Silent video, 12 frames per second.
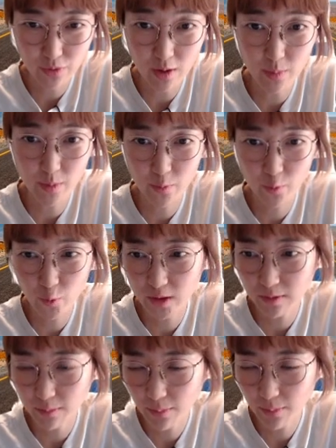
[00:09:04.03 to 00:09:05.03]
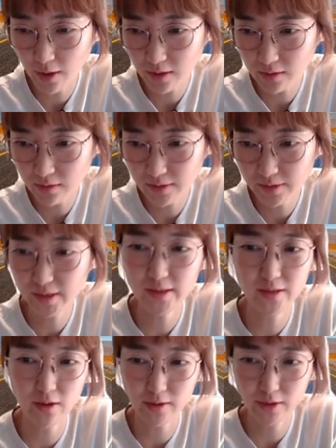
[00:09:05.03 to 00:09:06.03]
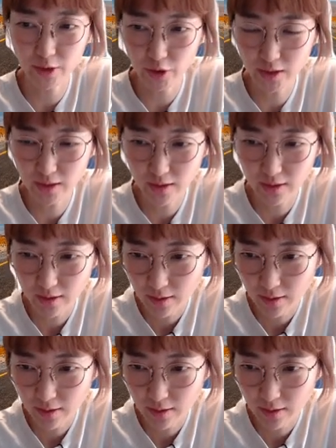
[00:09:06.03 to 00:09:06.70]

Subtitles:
to come up with, but this is not good